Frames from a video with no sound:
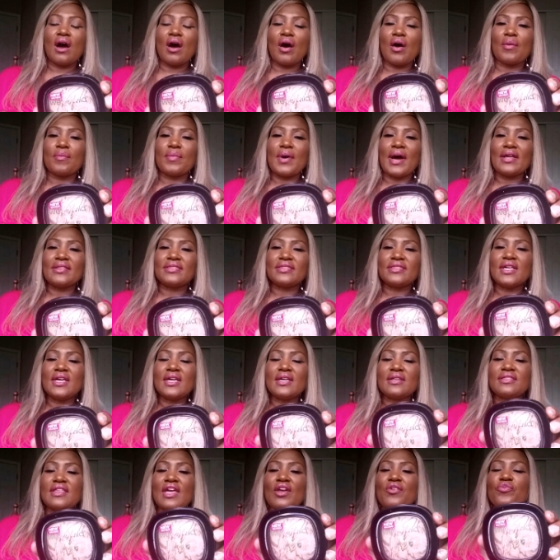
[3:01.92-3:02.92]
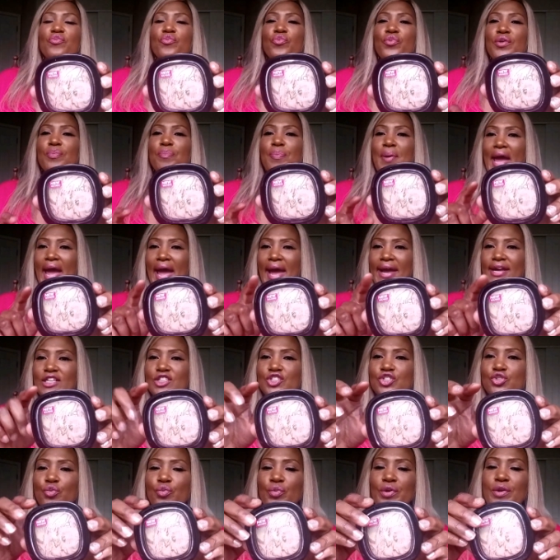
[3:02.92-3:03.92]
I think they've
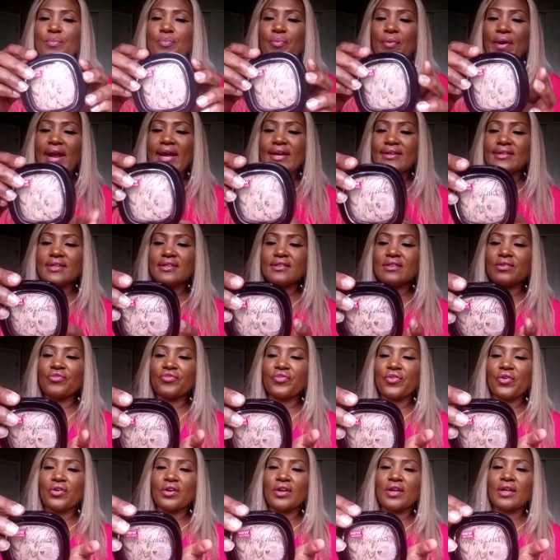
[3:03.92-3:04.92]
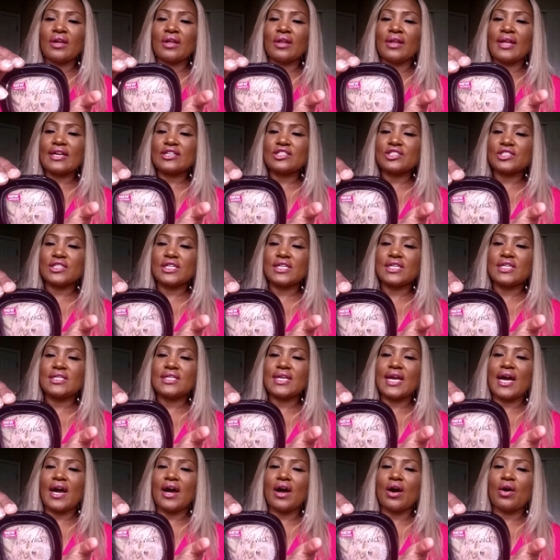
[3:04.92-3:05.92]
repackaged or rebranded the Fergie
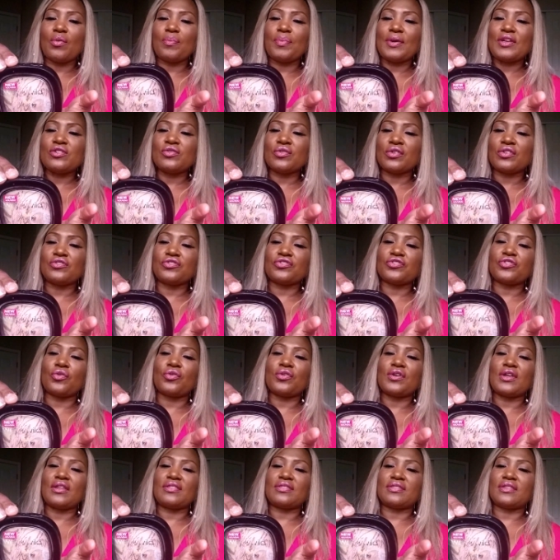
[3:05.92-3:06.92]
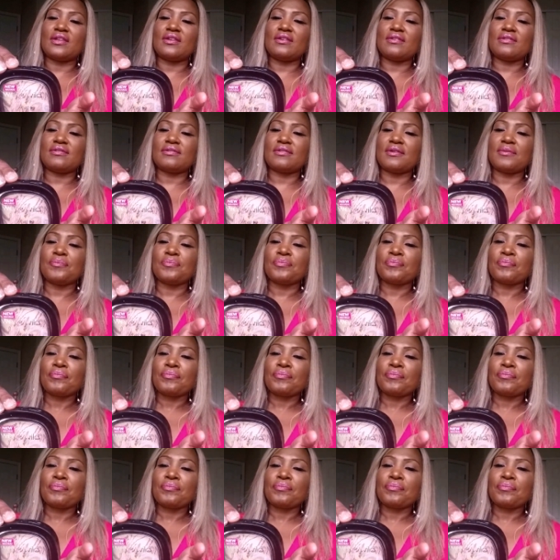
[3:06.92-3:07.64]
collection now, but you can still get this.